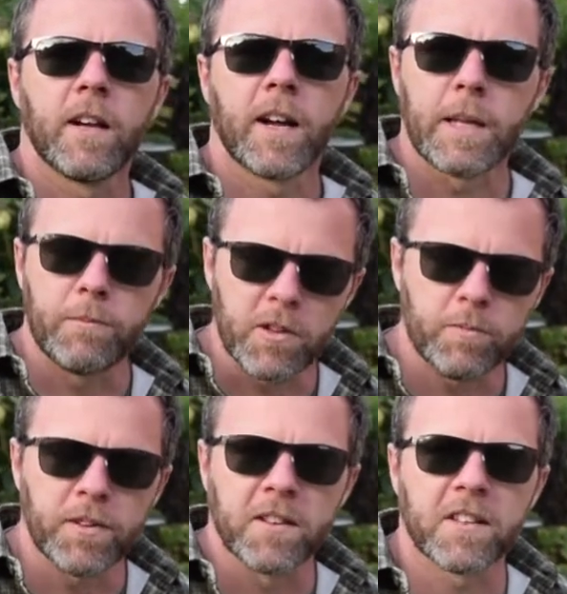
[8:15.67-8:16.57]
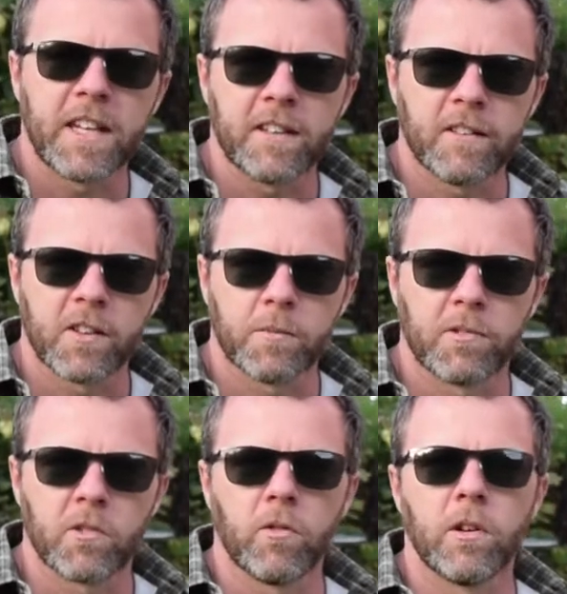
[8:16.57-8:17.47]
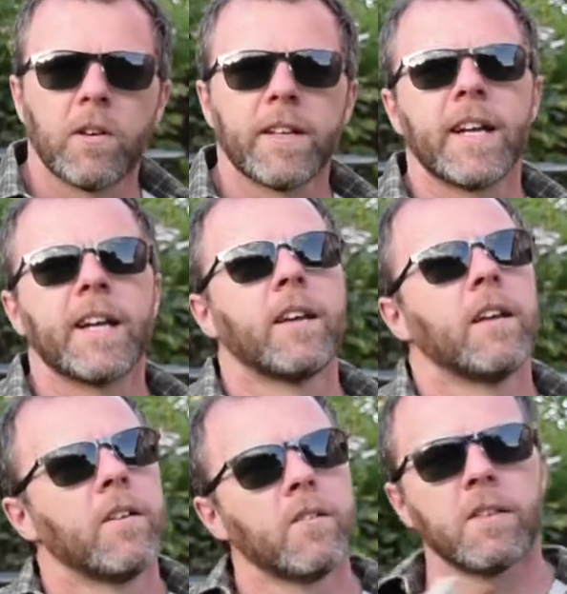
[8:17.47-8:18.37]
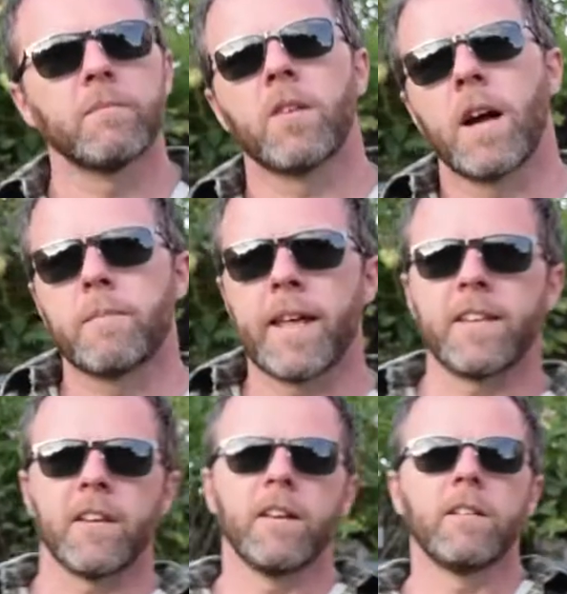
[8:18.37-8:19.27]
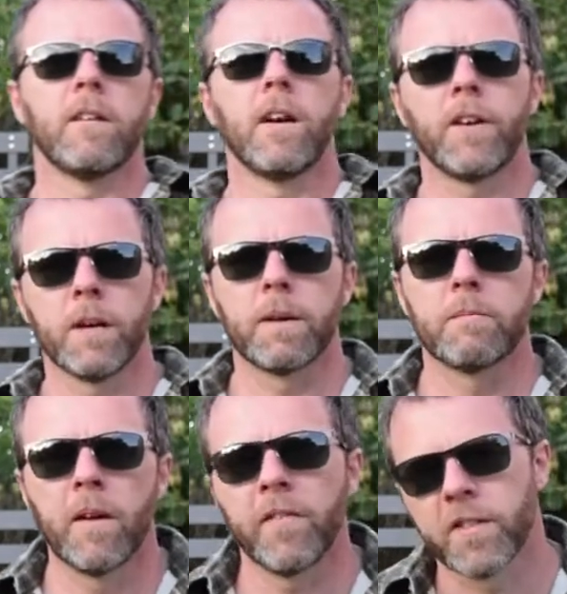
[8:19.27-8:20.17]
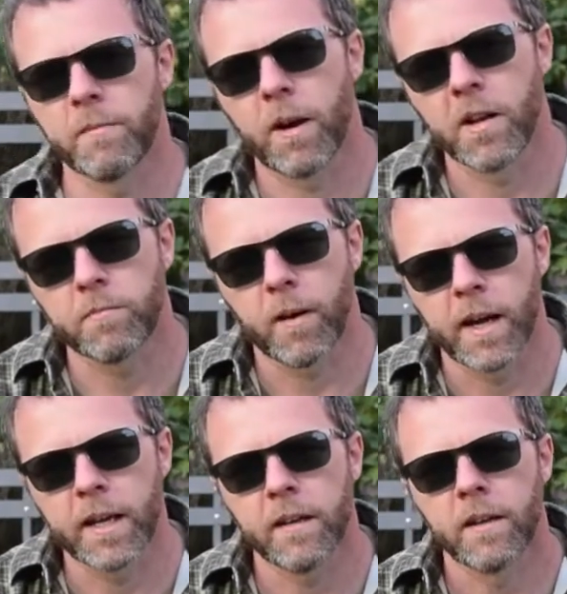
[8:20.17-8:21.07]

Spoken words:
and he just put the seeds into some soil, and then sometime later, a couple of months had passed by,